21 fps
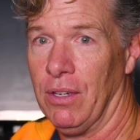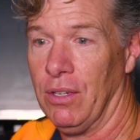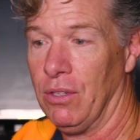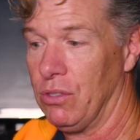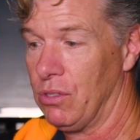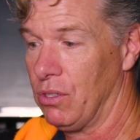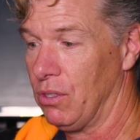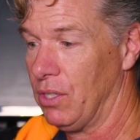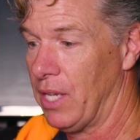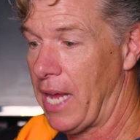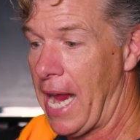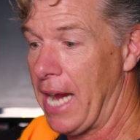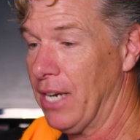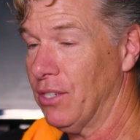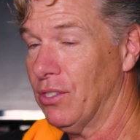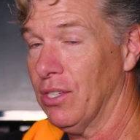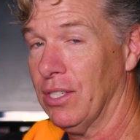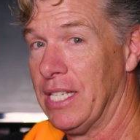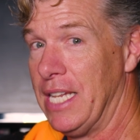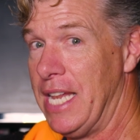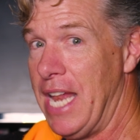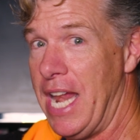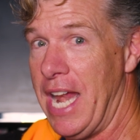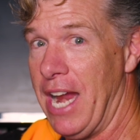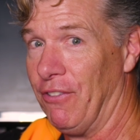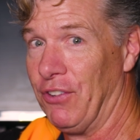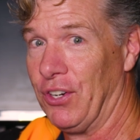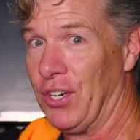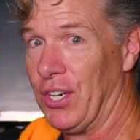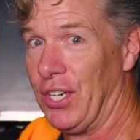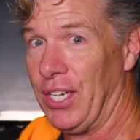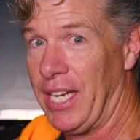So the axle is
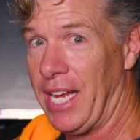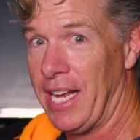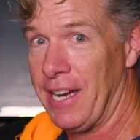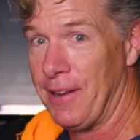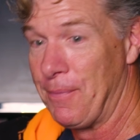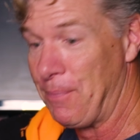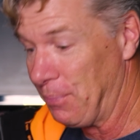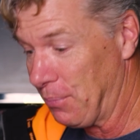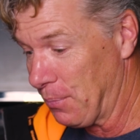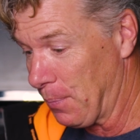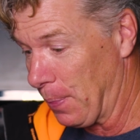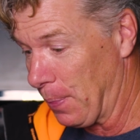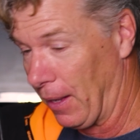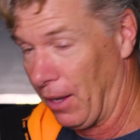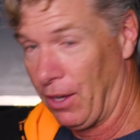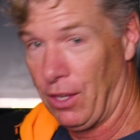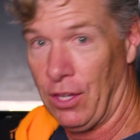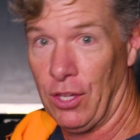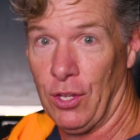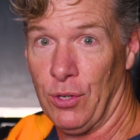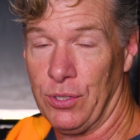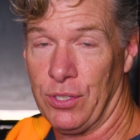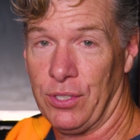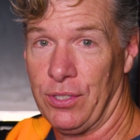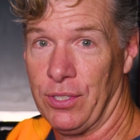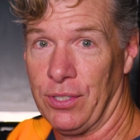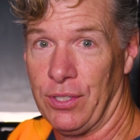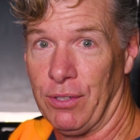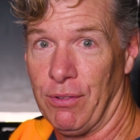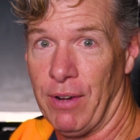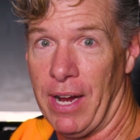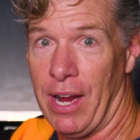never going to get closer to
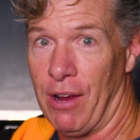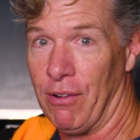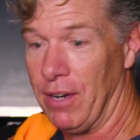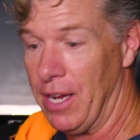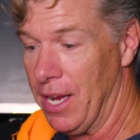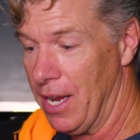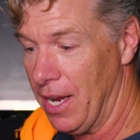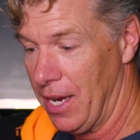the ground.